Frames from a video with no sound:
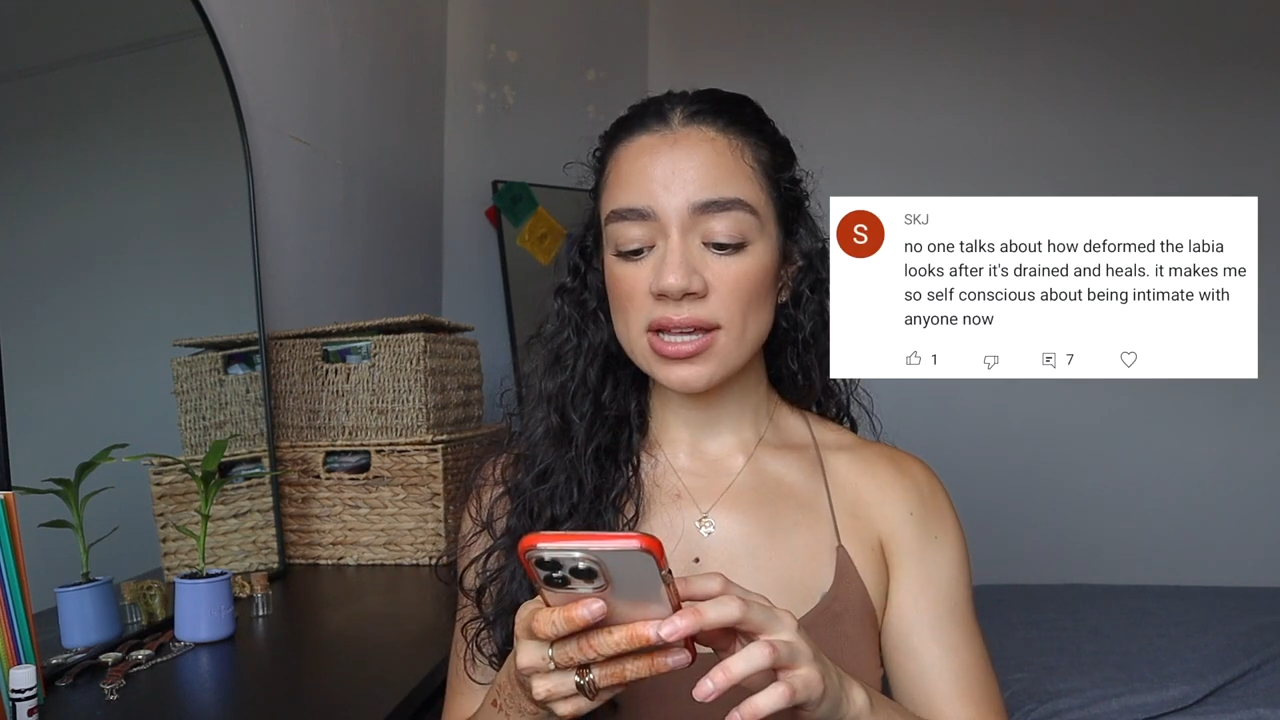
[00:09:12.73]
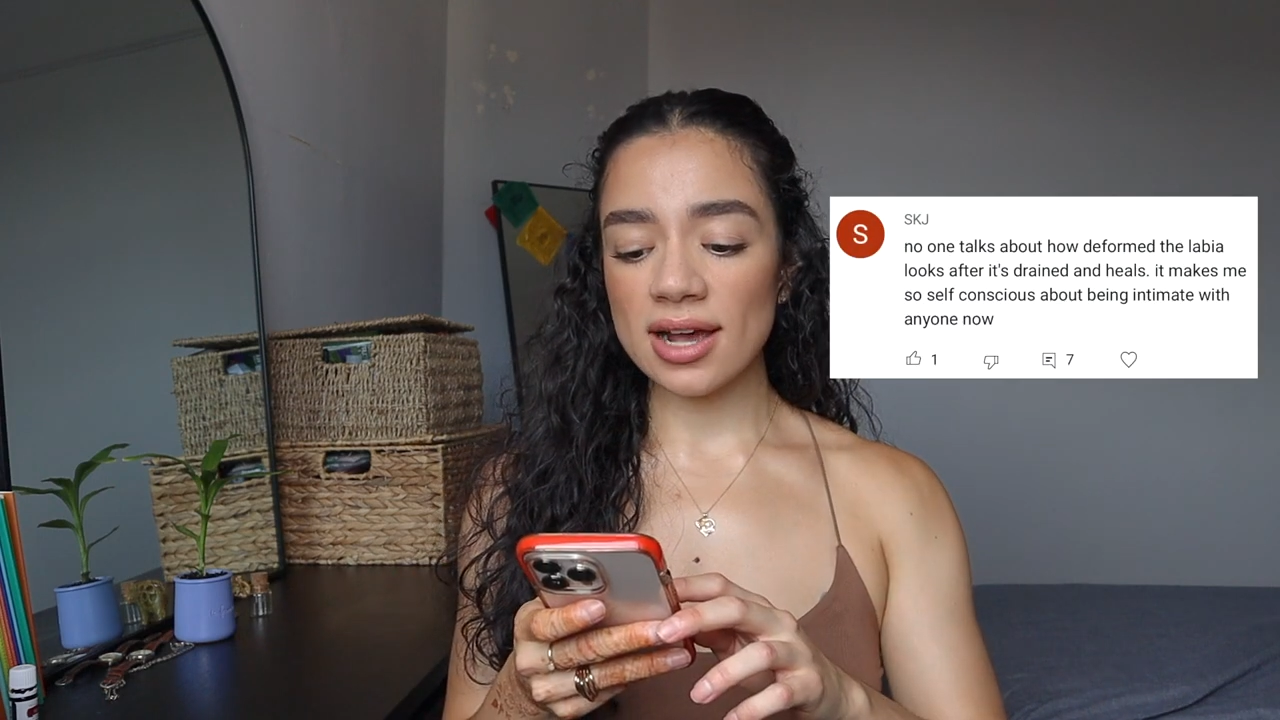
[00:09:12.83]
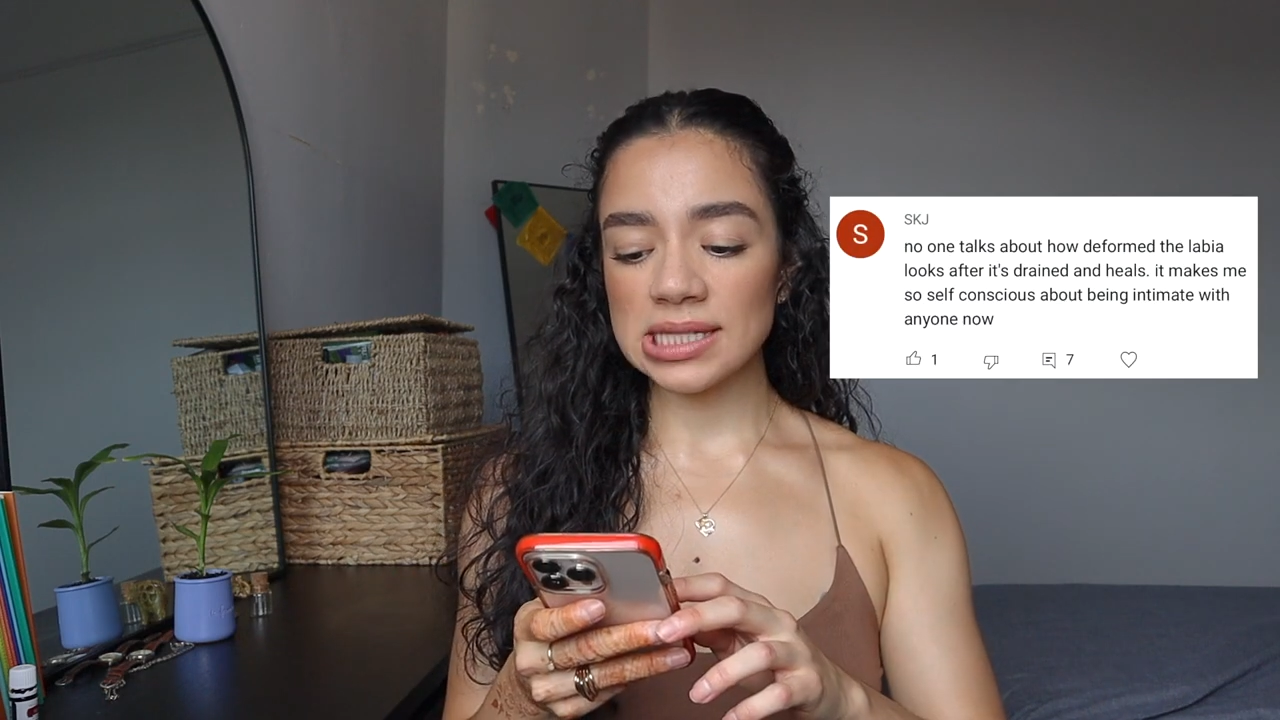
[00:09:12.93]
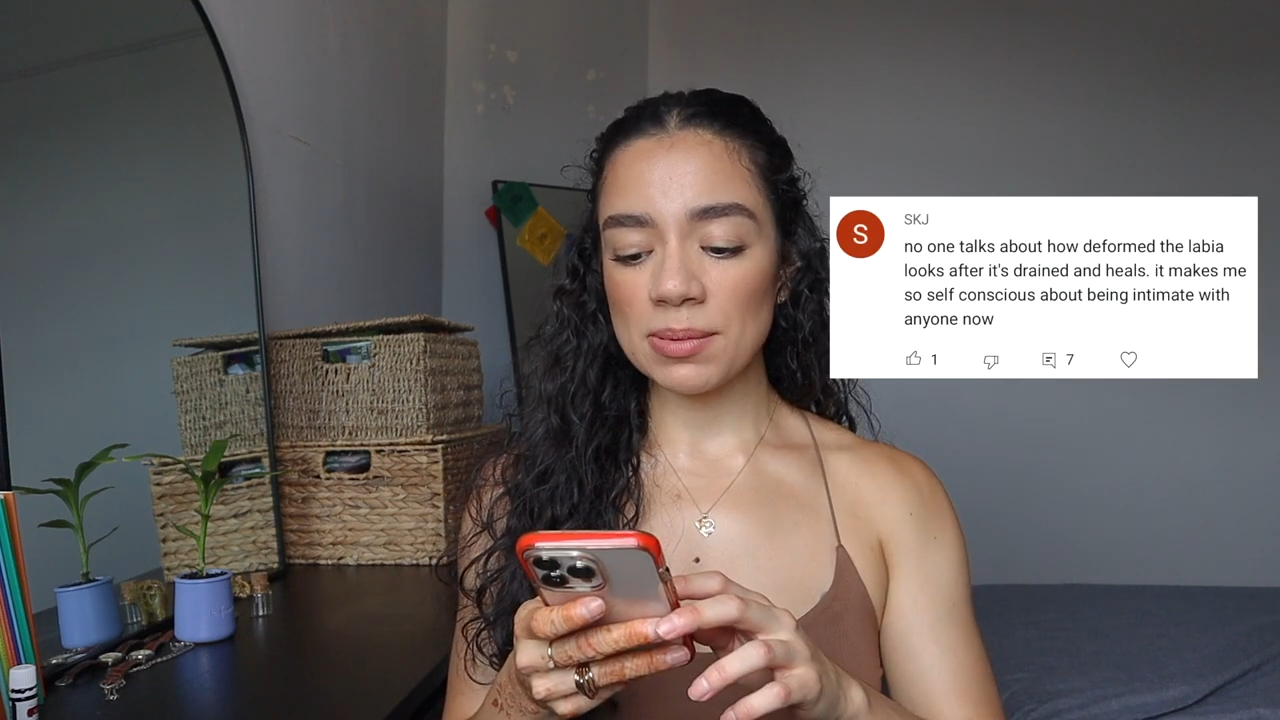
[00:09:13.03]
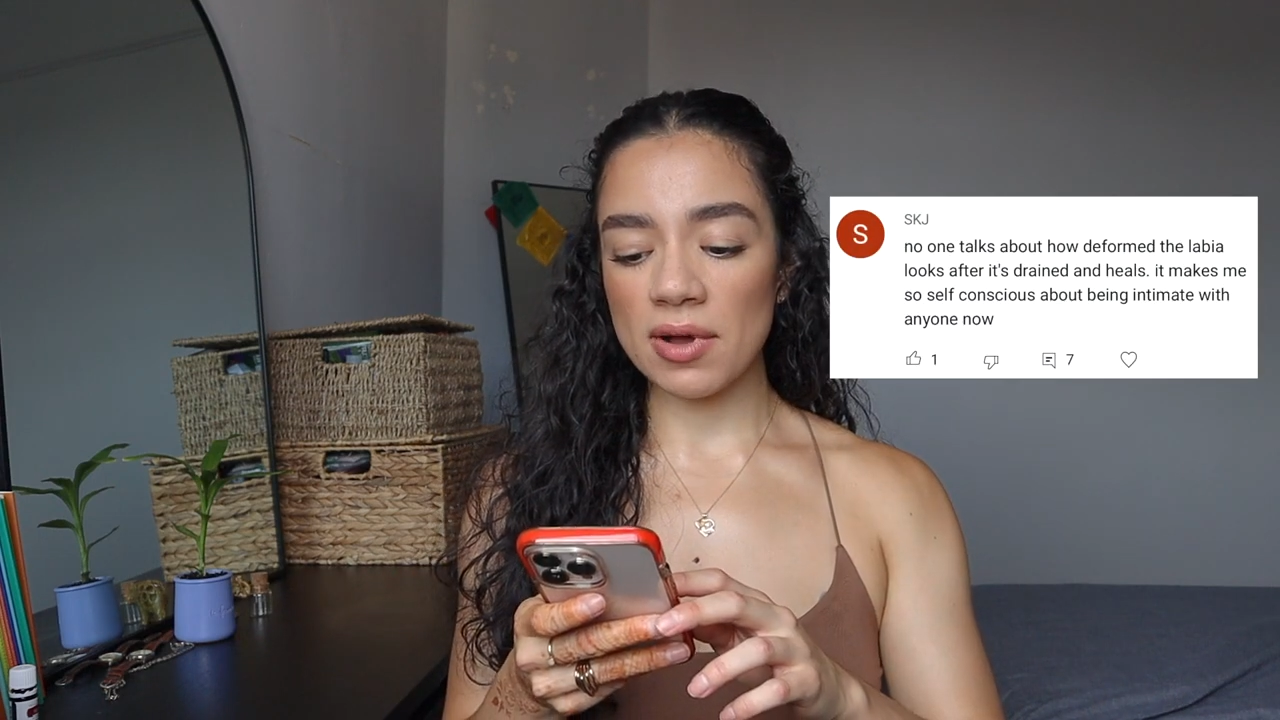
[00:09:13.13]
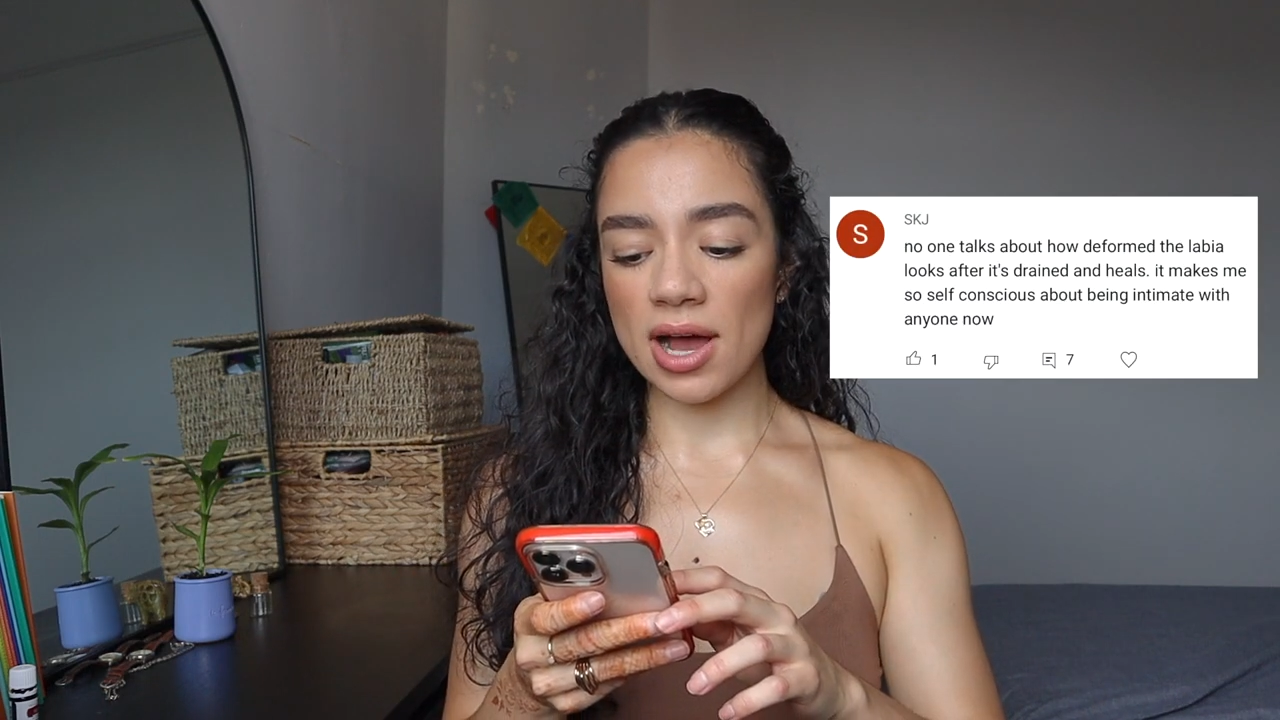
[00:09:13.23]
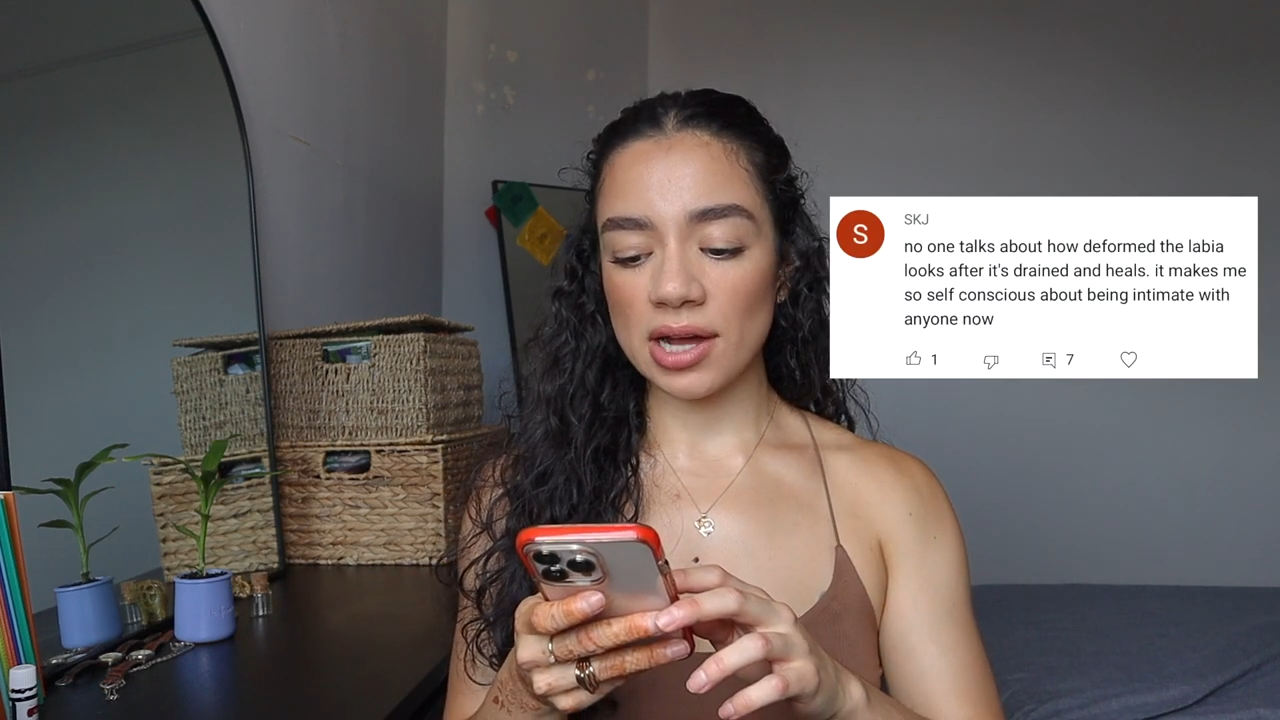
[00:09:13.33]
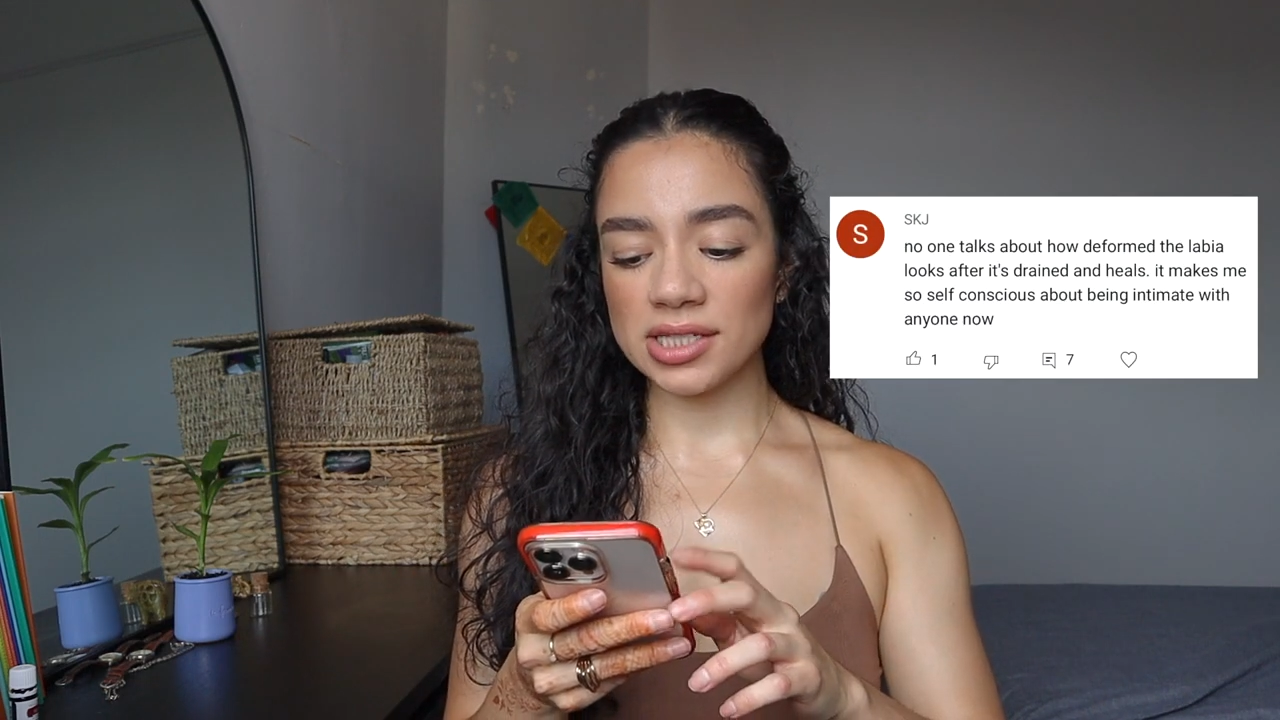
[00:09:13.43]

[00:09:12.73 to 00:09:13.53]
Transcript: talks about how